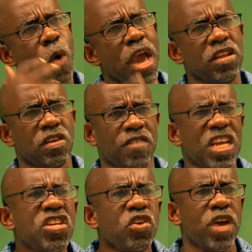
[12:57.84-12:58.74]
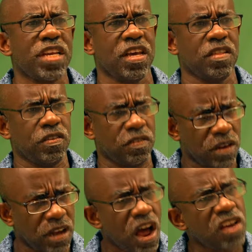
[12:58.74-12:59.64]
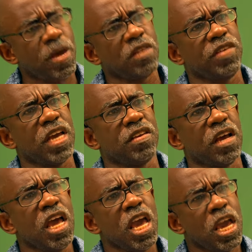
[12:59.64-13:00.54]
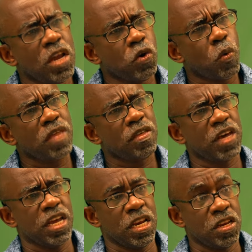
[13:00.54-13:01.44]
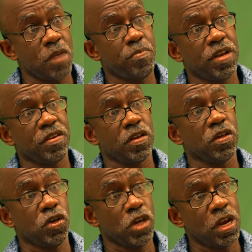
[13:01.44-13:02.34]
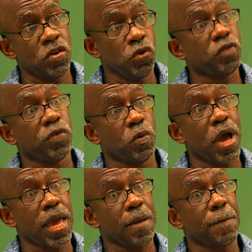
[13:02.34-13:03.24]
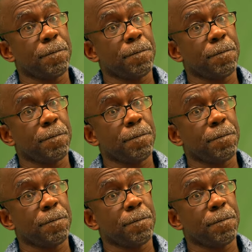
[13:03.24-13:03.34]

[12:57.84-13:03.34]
ways of integrating this large amount of data into a way that they can interpret in a useful way.